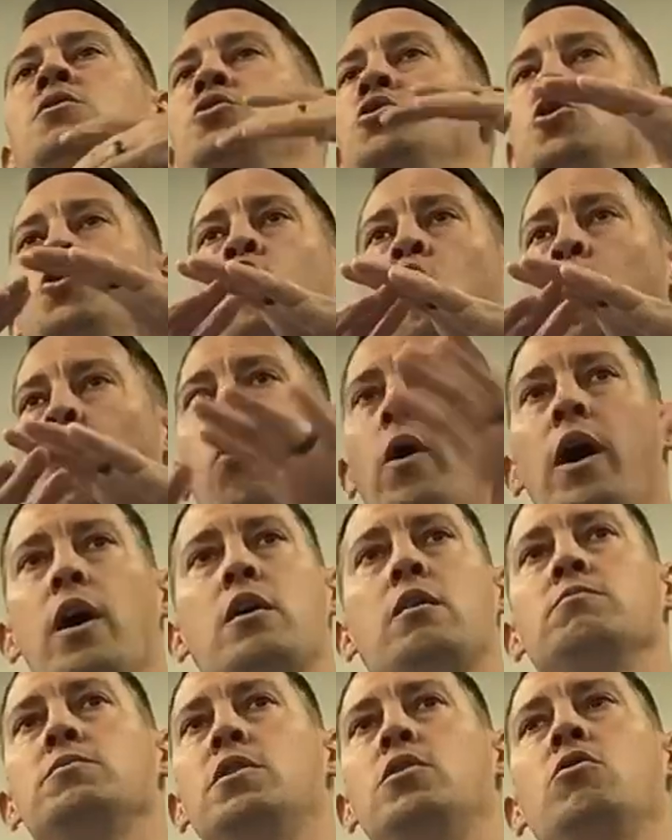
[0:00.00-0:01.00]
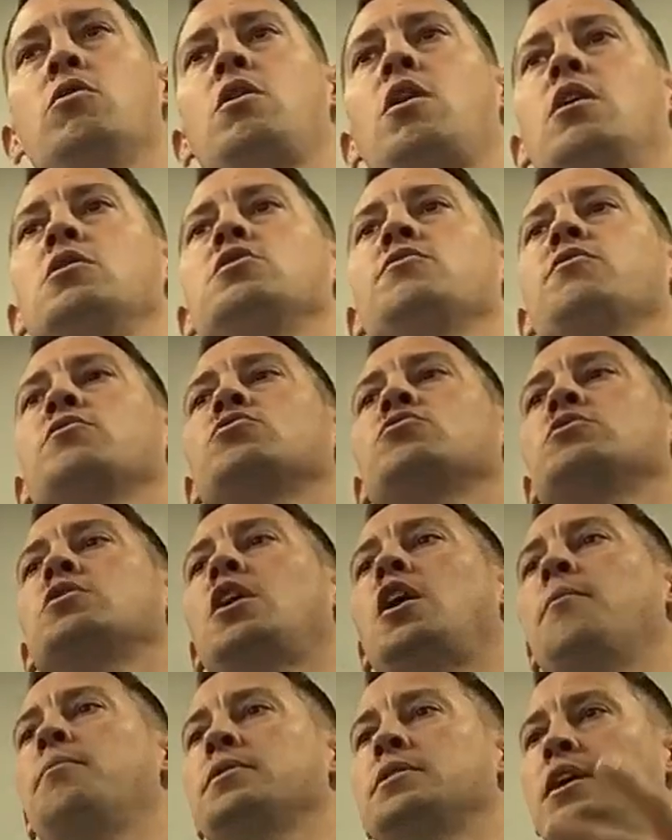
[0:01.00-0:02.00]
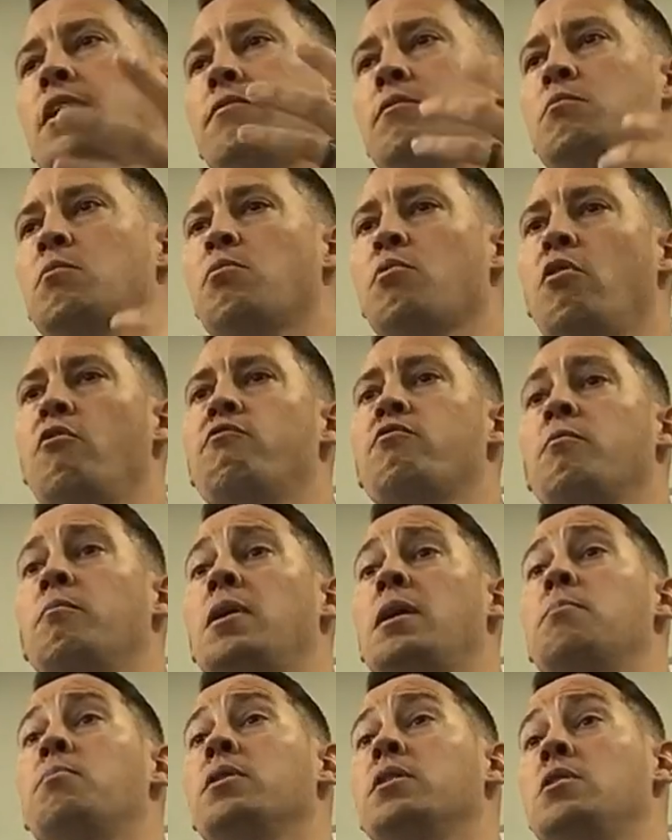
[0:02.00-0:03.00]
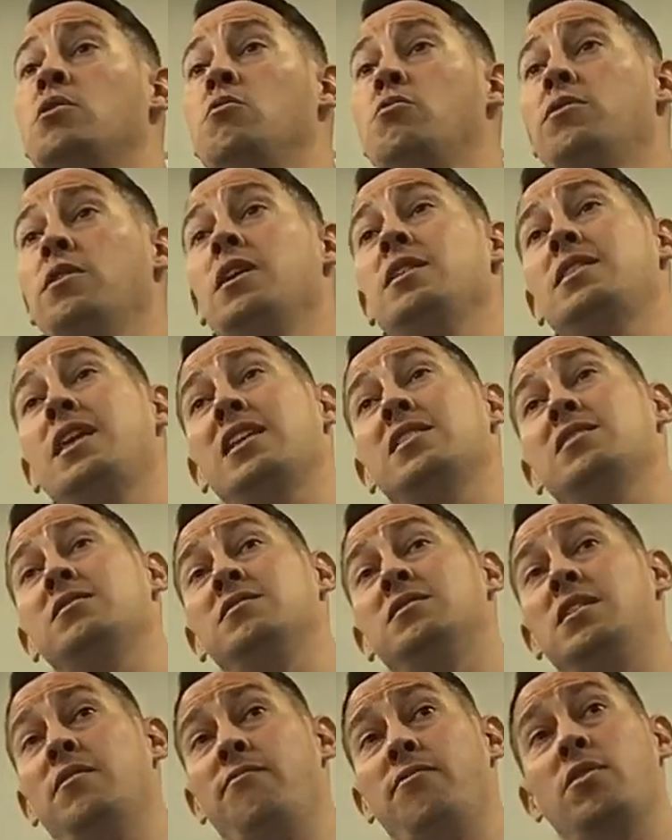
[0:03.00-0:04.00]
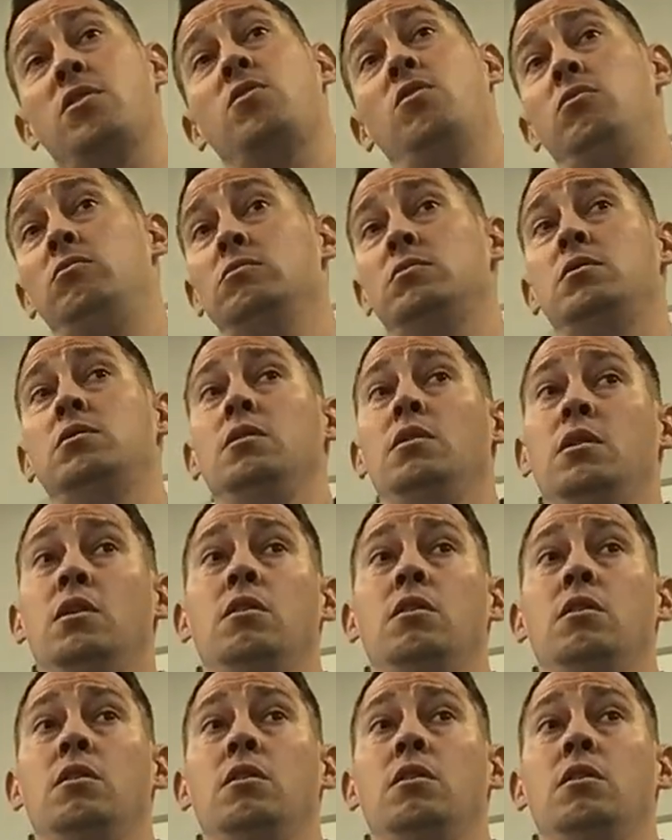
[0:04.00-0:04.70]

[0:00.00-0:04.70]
You're welcome to do controversial topics, have them approved from me. But do you think that's difficult